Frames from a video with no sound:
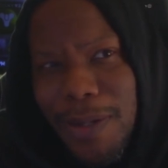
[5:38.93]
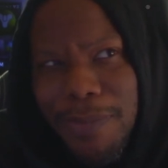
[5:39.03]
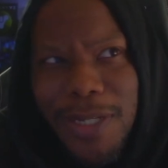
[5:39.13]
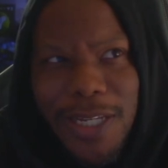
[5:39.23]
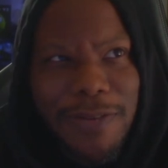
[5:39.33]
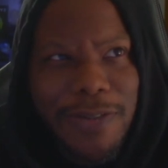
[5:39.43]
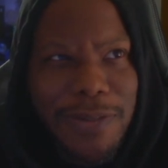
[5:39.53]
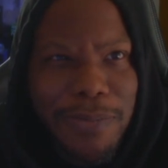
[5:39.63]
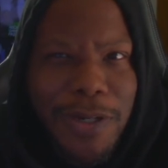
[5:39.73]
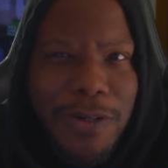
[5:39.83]
I believe it
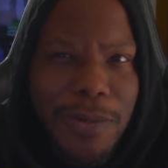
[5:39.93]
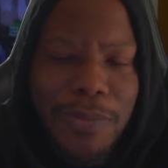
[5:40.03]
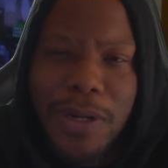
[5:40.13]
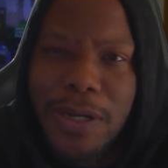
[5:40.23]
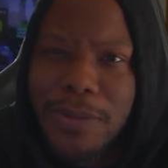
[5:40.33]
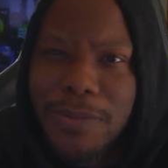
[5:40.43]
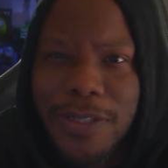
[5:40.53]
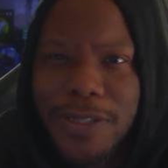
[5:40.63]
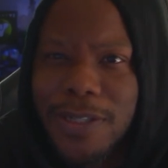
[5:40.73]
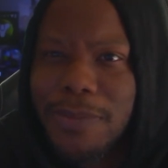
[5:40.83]
was a medical problem
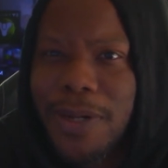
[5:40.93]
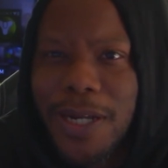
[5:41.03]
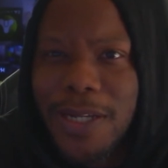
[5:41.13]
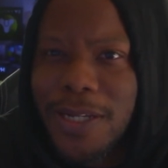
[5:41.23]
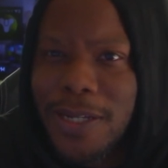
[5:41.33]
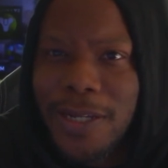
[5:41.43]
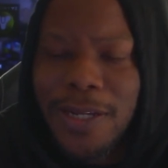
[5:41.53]
or somebody